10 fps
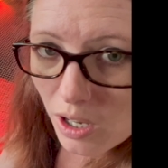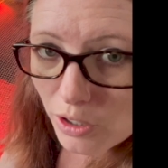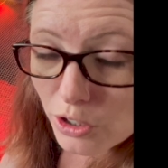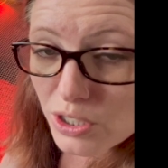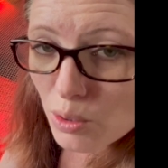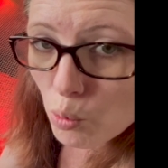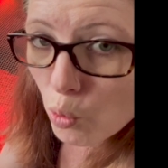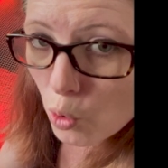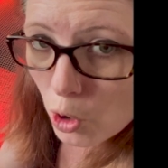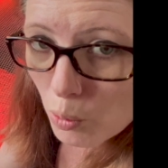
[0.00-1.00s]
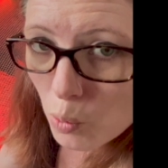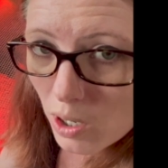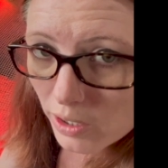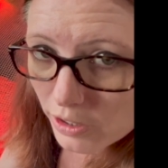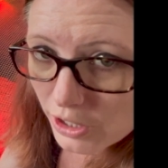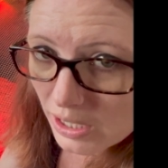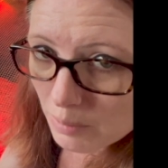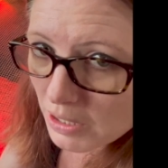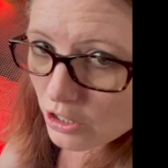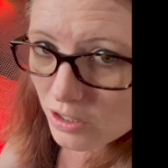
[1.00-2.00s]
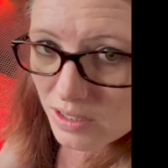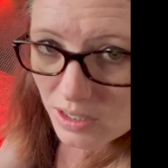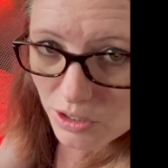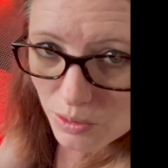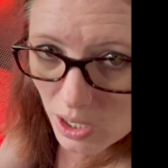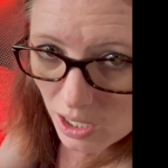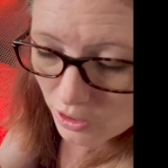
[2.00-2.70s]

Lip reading: under some warm water. You got to make sure it's not too hot or